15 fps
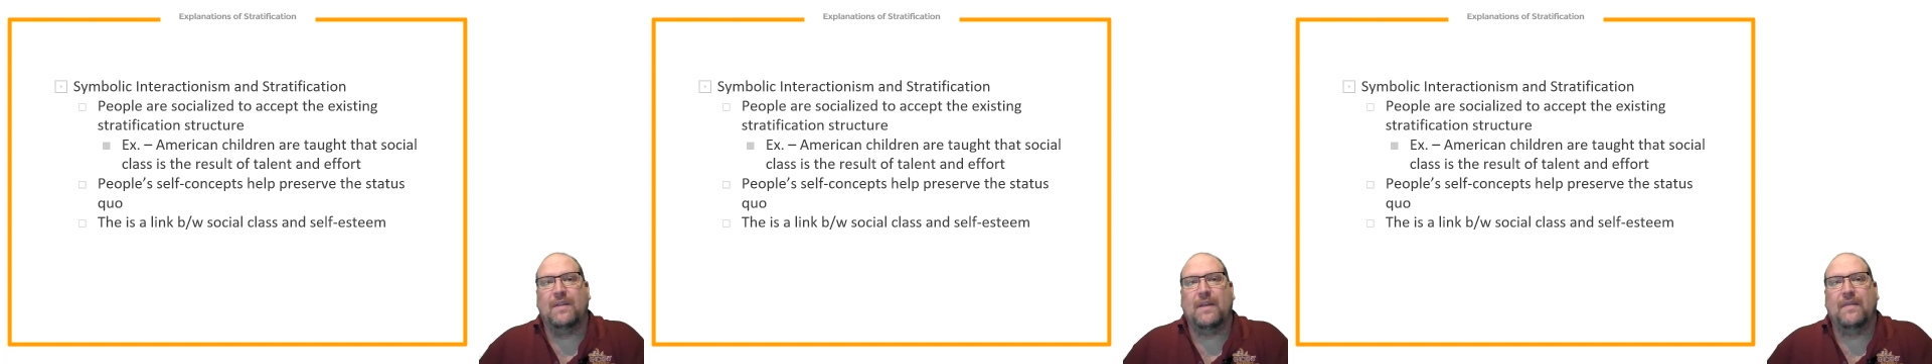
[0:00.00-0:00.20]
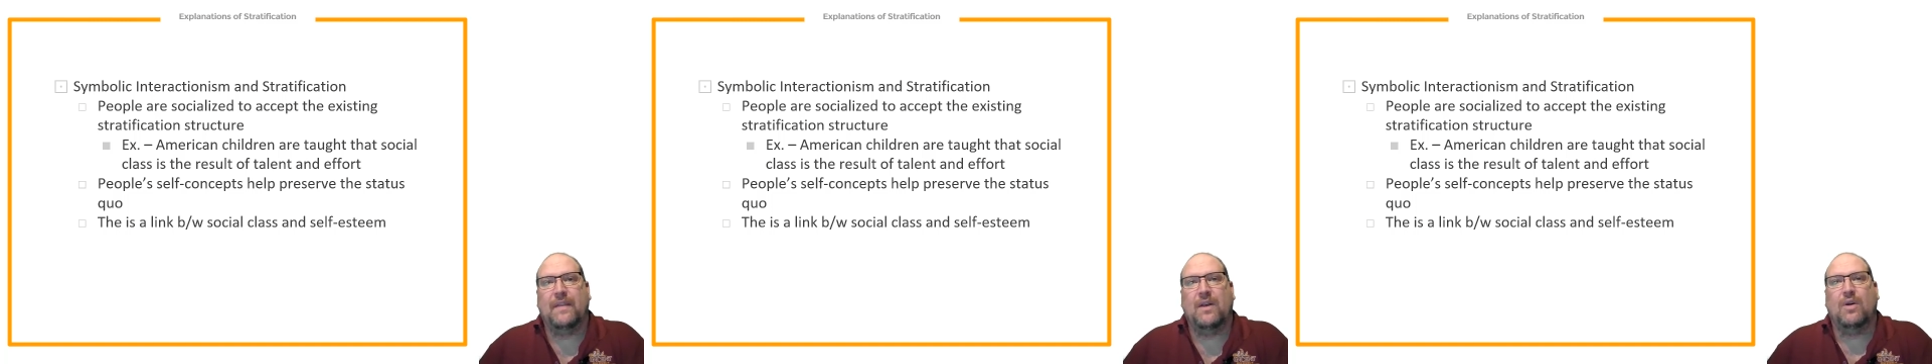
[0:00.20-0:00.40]

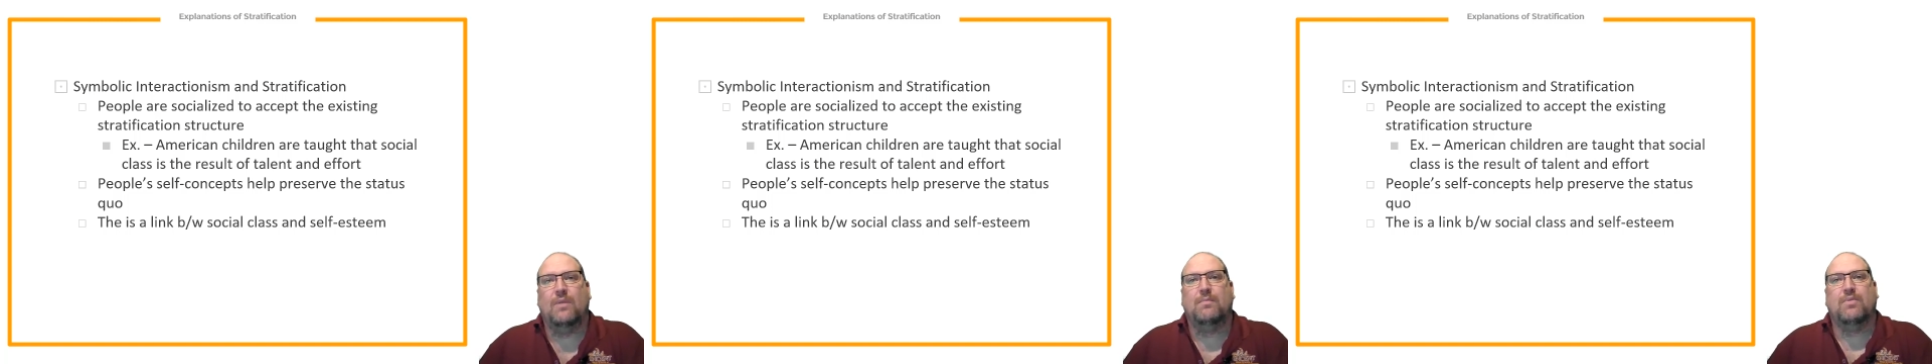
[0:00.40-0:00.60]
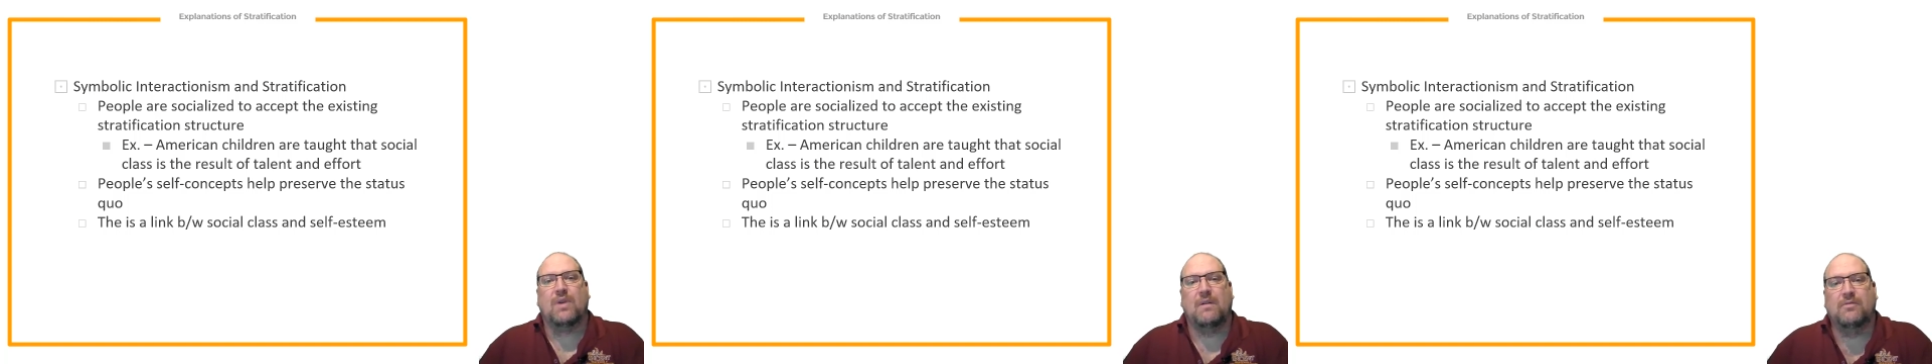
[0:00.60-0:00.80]
then
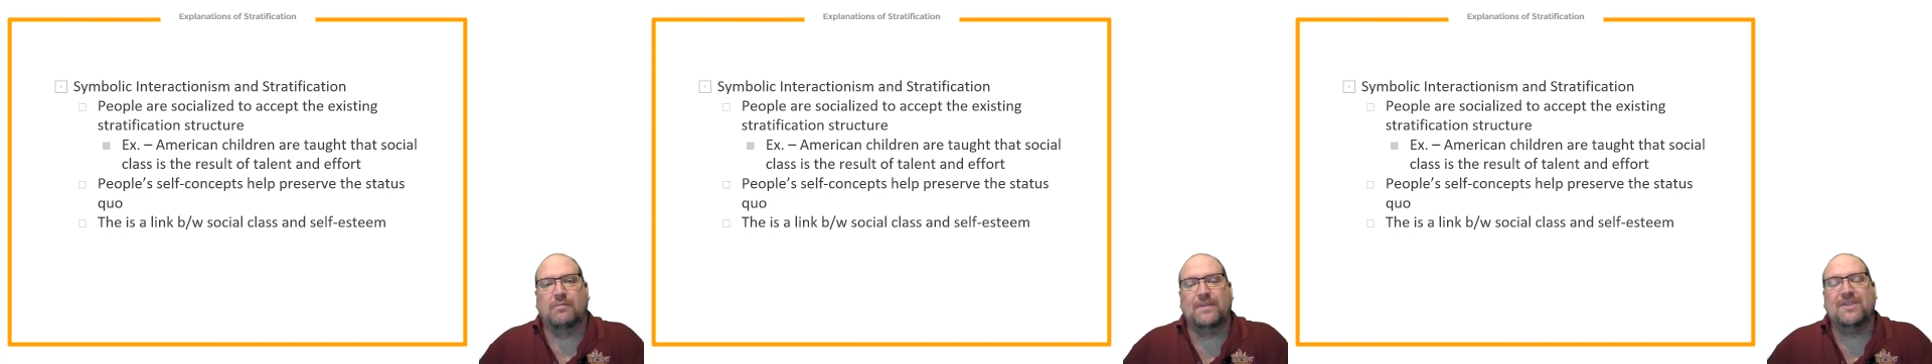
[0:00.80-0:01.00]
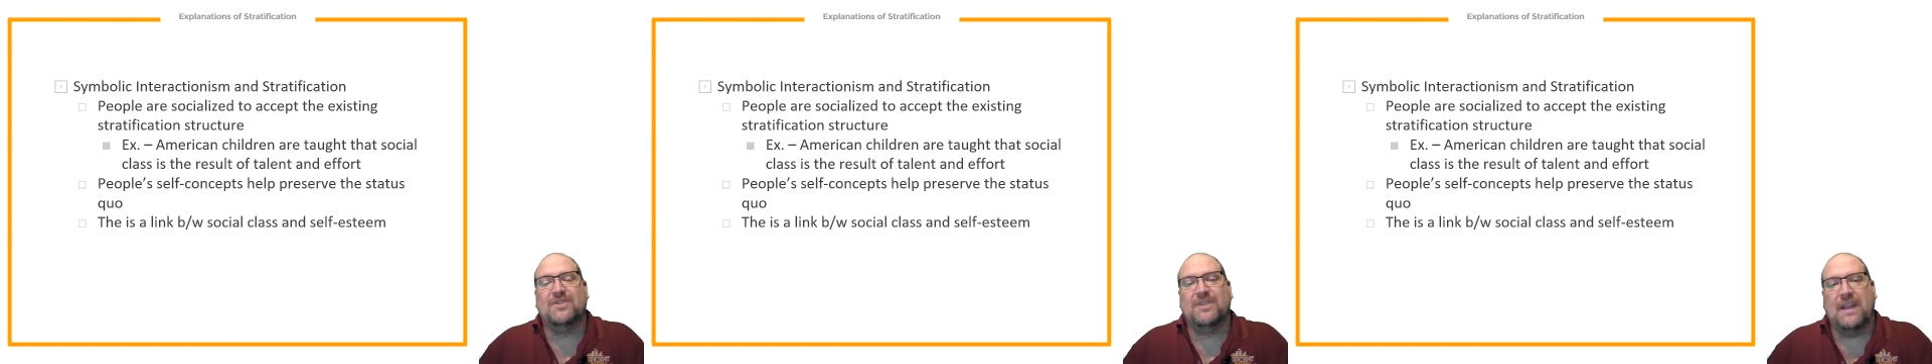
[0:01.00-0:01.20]
they'll
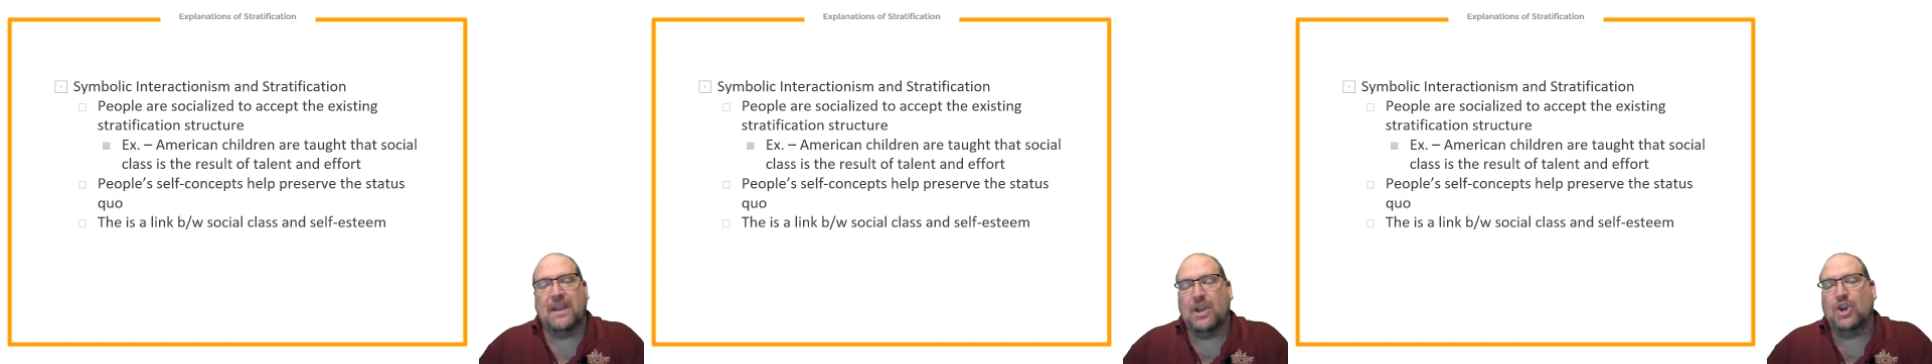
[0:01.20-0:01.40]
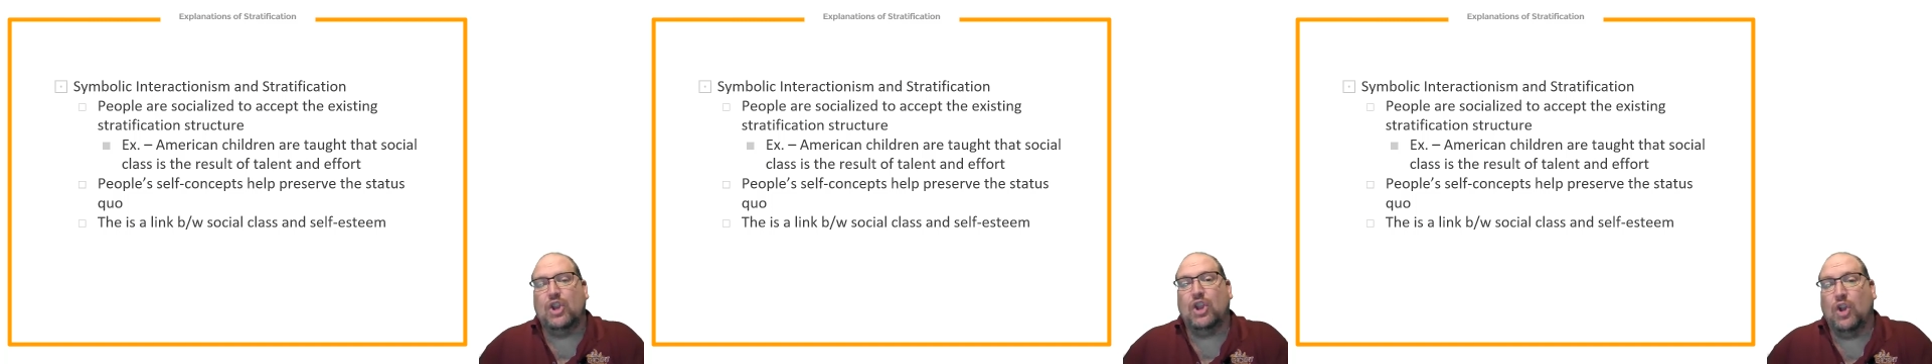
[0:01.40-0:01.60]
probably stay
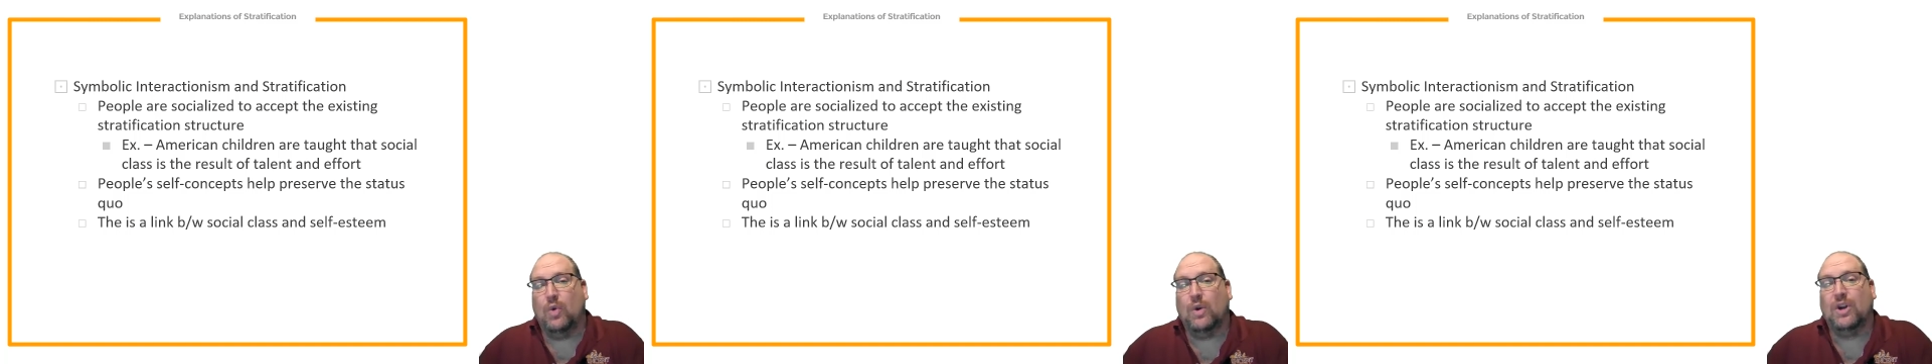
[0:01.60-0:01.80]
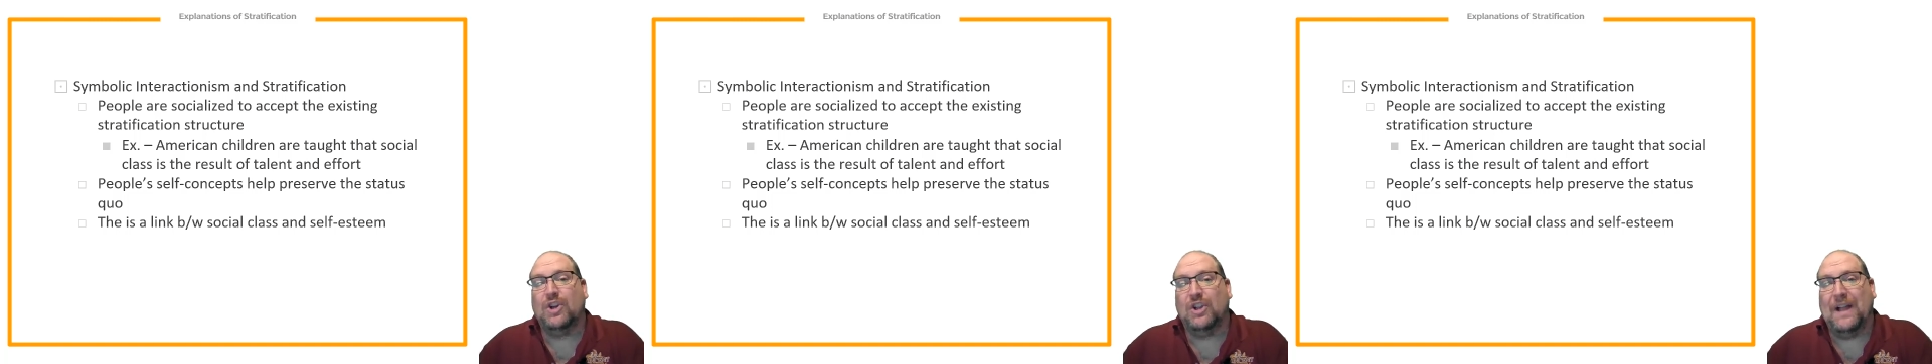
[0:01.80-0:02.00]
in a
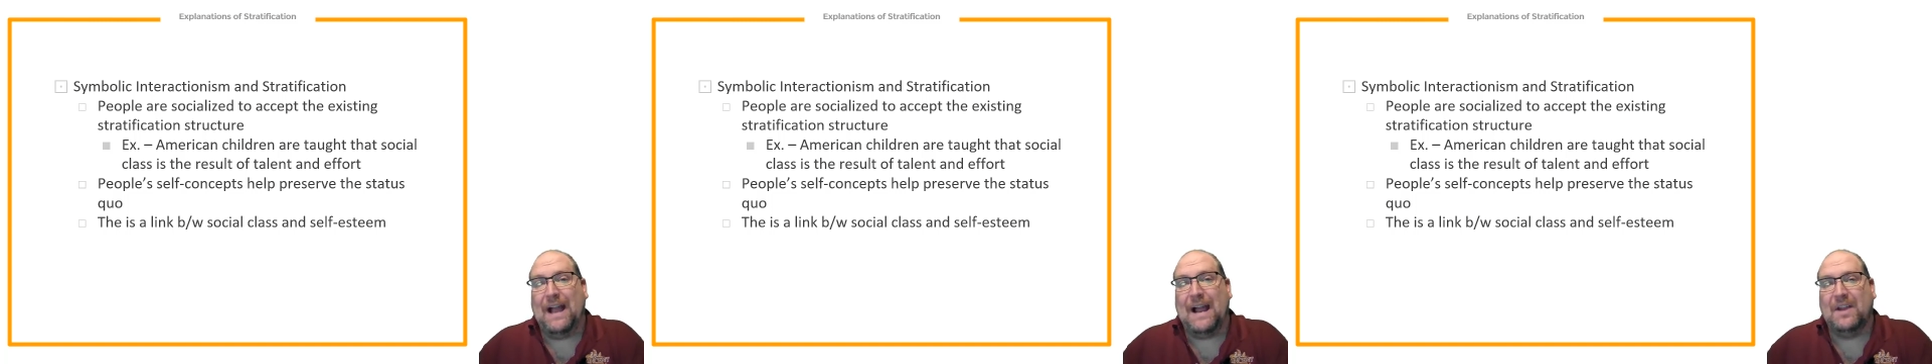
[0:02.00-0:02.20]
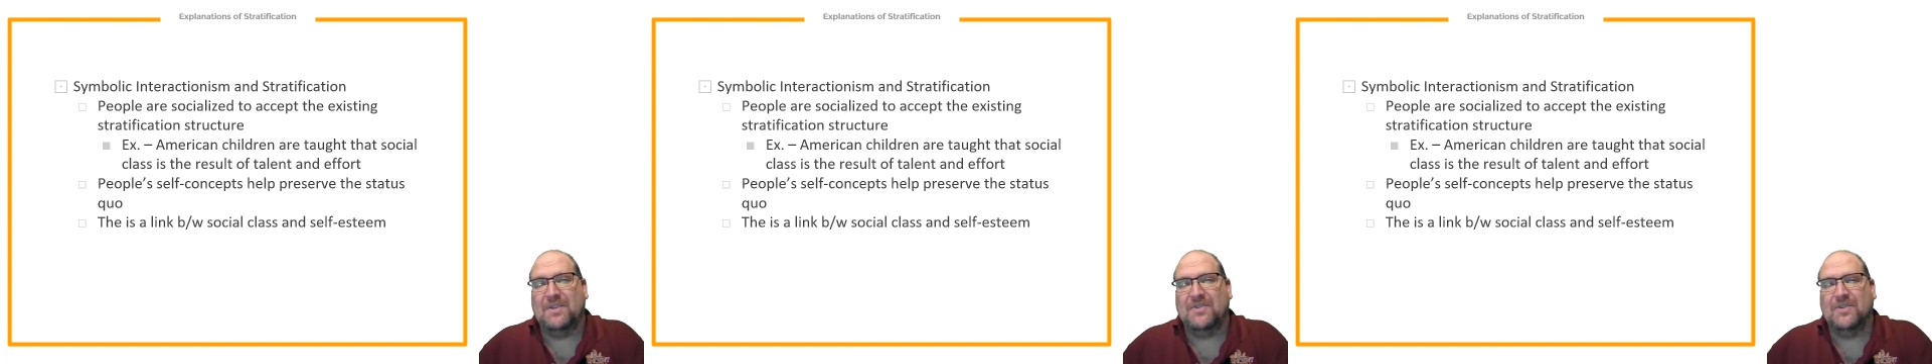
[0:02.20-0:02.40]
lower
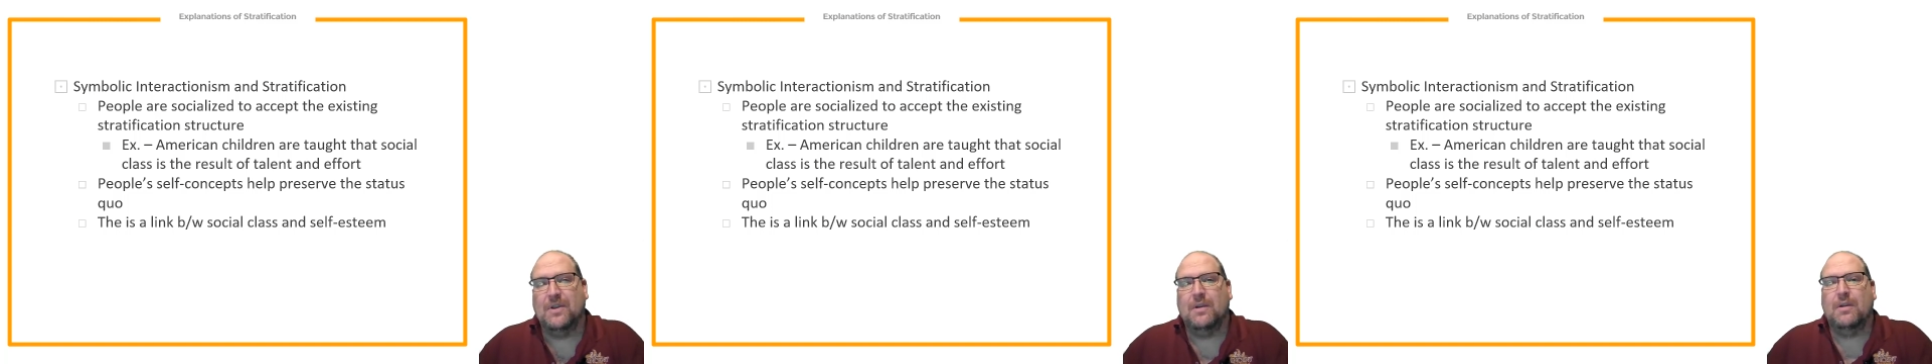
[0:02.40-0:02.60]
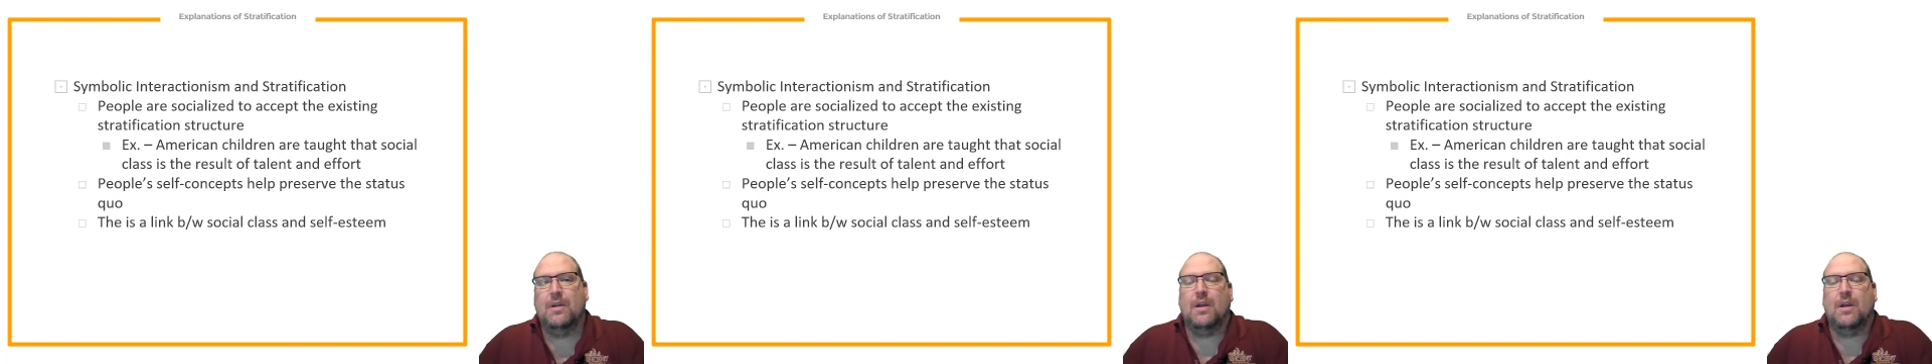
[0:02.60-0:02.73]
class